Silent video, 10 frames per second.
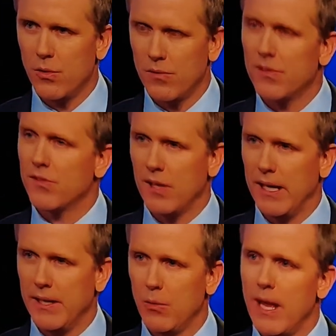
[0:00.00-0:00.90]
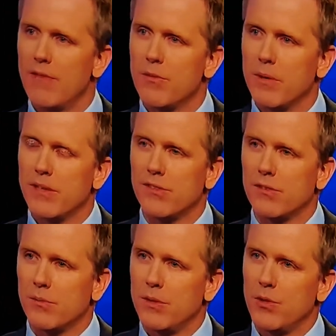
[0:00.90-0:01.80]
sort of society where everybody
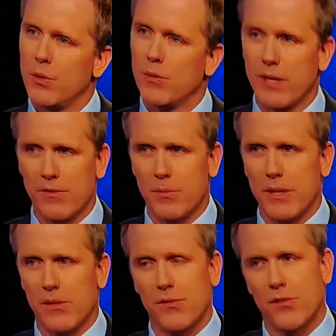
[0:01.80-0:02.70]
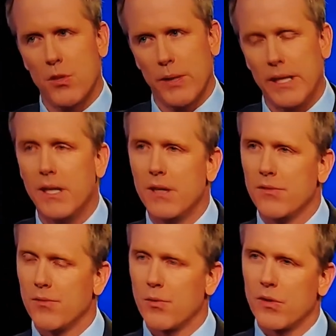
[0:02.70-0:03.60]
seems to be doing what everybody else is doing.
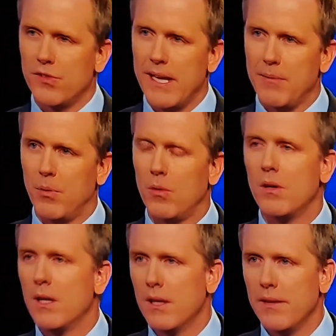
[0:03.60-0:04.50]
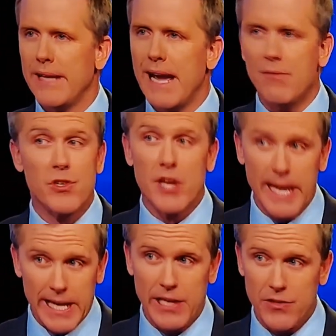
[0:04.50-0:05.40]
So, for example, the average
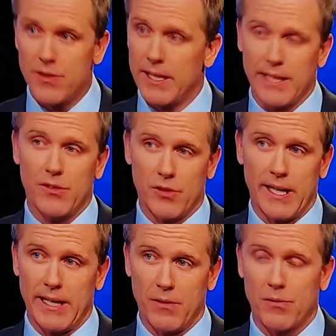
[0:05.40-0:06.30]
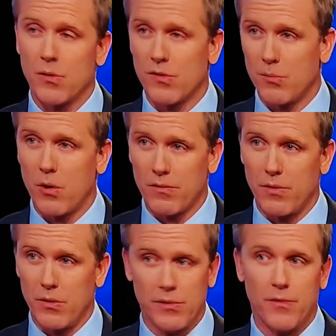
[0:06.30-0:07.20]
age that kids are getting their first
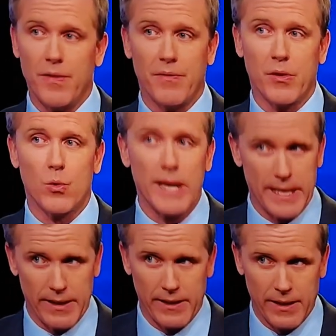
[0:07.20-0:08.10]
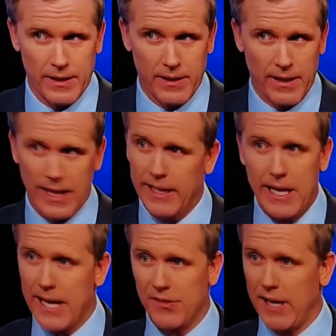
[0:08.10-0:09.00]
smartphone is 5th grade. And I
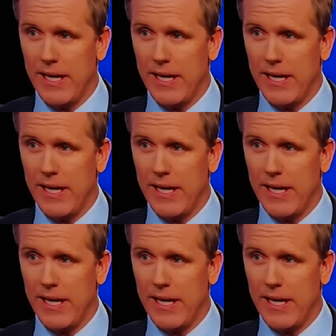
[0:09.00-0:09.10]
can ask